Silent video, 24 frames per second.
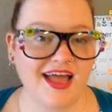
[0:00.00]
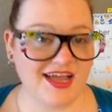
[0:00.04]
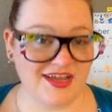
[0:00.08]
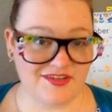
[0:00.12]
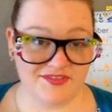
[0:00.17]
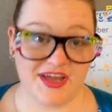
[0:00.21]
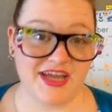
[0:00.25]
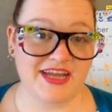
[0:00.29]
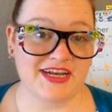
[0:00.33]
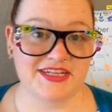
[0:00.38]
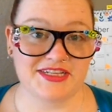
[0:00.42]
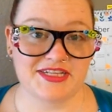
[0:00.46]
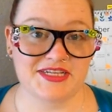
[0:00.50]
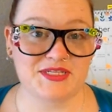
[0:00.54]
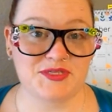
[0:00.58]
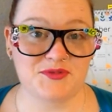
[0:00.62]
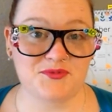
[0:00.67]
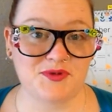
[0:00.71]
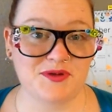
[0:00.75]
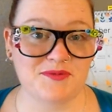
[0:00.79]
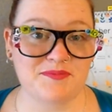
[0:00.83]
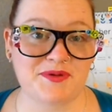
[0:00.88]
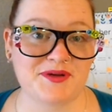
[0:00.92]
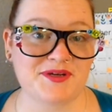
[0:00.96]
I've had at least
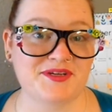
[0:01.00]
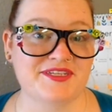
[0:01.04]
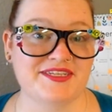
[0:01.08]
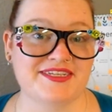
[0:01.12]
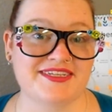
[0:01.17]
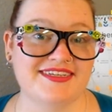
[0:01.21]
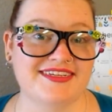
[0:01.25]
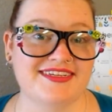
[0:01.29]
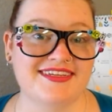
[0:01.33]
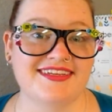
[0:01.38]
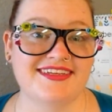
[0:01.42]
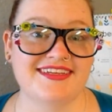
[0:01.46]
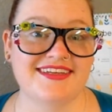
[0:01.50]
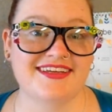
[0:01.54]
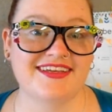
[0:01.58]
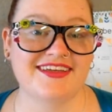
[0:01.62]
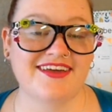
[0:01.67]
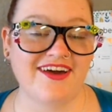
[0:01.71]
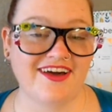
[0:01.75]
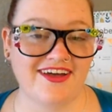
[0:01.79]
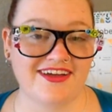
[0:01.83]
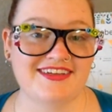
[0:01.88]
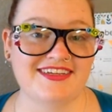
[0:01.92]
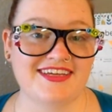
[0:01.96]
one person
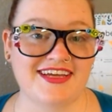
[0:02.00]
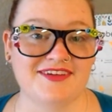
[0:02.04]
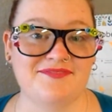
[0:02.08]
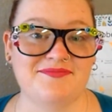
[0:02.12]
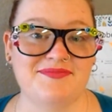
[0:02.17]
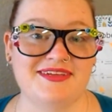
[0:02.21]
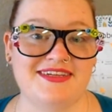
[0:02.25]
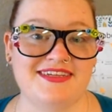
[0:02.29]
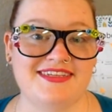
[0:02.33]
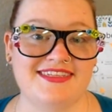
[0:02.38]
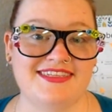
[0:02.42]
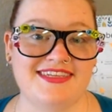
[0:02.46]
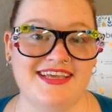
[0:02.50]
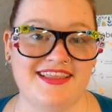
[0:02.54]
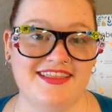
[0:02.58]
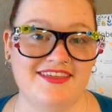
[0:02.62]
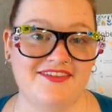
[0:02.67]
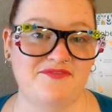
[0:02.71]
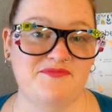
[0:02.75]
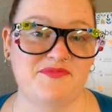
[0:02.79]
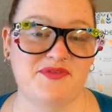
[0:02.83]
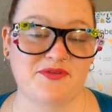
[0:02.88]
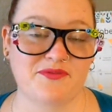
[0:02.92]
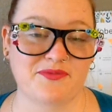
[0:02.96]
contact me to say
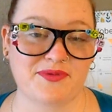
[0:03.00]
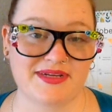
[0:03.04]
they've been